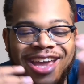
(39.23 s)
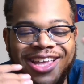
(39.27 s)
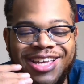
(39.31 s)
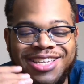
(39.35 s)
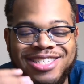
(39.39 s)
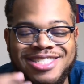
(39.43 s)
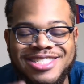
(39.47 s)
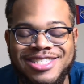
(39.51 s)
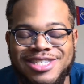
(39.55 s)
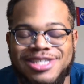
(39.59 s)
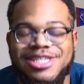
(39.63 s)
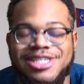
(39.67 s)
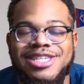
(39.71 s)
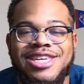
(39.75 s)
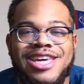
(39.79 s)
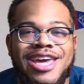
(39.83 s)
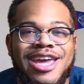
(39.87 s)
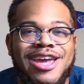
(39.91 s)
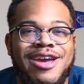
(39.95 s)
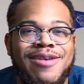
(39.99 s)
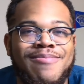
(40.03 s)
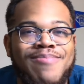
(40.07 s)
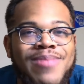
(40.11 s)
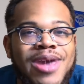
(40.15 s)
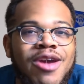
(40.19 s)
and to see
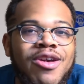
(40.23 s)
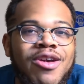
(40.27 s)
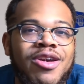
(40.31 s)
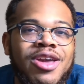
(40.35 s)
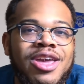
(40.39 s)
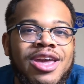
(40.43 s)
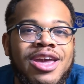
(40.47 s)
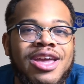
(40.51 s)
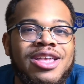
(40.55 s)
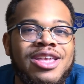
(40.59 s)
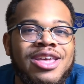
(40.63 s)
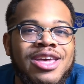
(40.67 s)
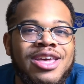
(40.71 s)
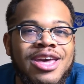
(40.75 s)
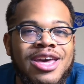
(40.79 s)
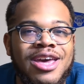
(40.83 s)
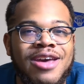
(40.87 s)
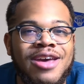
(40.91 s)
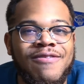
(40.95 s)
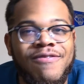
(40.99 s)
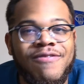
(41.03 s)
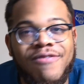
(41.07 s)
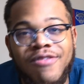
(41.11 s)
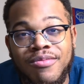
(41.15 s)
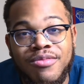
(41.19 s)
a American
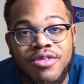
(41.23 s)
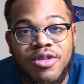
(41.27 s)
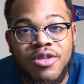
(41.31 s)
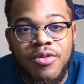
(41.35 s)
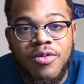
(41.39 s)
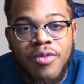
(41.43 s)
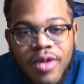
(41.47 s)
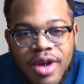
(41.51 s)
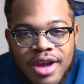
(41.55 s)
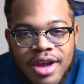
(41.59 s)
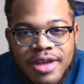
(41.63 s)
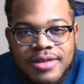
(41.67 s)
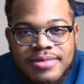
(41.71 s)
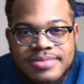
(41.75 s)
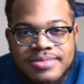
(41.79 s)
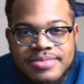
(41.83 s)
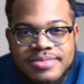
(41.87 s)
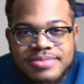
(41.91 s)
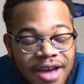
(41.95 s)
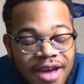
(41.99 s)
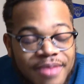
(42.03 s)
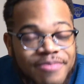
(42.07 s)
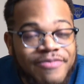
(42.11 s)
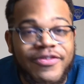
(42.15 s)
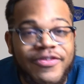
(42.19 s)
in Formula One,
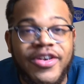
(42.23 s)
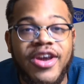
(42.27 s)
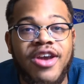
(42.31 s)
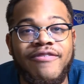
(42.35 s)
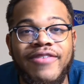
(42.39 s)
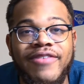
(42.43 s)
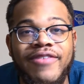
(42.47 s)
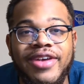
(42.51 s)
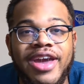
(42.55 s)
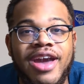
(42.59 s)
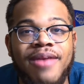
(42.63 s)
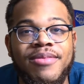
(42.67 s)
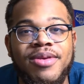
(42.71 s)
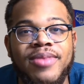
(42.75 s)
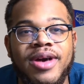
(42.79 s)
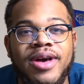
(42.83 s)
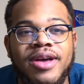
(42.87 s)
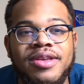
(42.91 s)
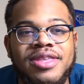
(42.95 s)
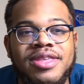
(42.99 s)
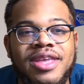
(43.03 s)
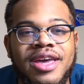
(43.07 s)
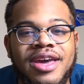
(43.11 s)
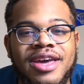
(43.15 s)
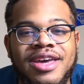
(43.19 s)
I'm very, very happy
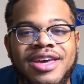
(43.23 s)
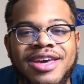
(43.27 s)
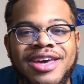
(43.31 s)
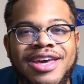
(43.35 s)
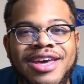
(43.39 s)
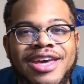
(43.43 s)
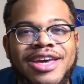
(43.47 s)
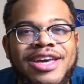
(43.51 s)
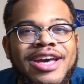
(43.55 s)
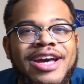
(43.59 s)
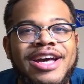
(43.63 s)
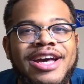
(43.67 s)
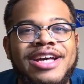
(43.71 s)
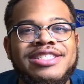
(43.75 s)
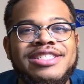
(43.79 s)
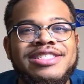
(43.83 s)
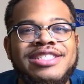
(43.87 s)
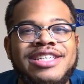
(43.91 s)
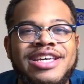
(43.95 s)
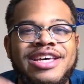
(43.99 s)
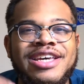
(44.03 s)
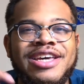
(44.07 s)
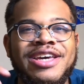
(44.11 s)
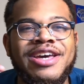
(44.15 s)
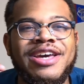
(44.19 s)
about that.
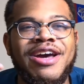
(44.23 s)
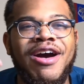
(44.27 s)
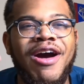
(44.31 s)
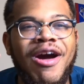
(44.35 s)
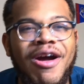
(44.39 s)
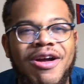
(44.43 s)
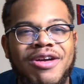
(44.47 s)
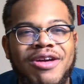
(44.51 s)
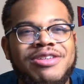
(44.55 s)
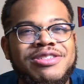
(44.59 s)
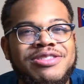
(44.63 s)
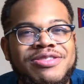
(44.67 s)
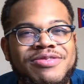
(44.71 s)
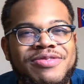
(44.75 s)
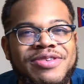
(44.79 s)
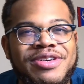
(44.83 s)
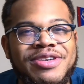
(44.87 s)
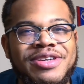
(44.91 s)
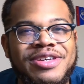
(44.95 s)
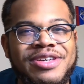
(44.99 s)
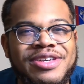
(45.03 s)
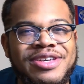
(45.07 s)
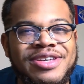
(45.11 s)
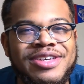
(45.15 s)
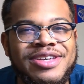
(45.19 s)
Because
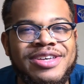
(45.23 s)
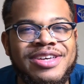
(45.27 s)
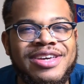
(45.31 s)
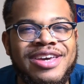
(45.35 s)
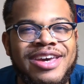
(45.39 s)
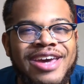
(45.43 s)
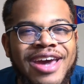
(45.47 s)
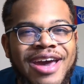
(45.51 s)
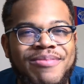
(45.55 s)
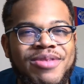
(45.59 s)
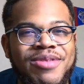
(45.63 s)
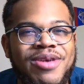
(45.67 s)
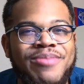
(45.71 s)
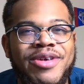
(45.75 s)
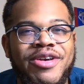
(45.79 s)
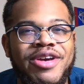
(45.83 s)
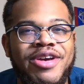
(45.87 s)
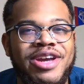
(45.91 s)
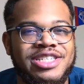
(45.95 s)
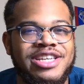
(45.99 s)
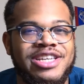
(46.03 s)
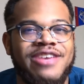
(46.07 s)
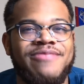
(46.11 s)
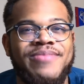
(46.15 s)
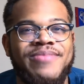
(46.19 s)
honestly, how many
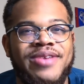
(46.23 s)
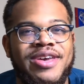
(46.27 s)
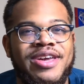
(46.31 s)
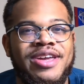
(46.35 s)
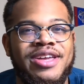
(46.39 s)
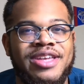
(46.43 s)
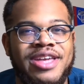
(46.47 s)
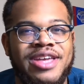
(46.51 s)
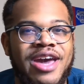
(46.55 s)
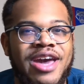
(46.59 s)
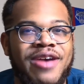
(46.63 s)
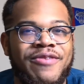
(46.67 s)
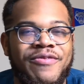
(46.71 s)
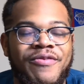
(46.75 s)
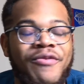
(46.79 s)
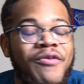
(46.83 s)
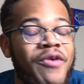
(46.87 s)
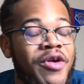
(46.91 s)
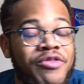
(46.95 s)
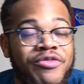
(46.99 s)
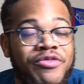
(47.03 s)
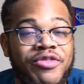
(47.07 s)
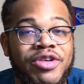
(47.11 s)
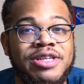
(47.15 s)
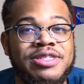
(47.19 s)
Americans have been
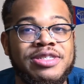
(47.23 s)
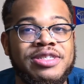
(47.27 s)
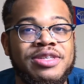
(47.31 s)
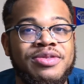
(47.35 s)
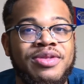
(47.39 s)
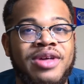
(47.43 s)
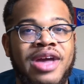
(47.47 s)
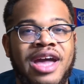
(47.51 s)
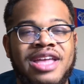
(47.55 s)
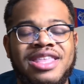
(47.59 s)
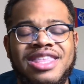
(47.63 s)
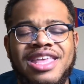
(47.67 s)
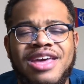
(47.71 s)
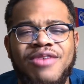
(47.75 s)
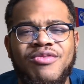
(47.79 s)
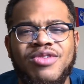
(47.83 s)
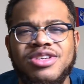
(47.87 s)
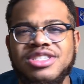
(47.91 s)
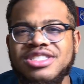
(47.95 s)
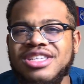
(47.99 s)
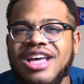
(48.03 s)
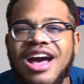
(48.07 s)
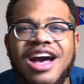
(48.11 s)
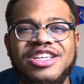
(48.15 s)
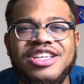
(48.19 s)
F1 recently? I think
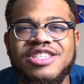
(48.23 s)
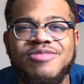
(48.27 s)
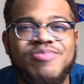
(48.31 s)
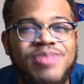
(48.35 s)
what Scott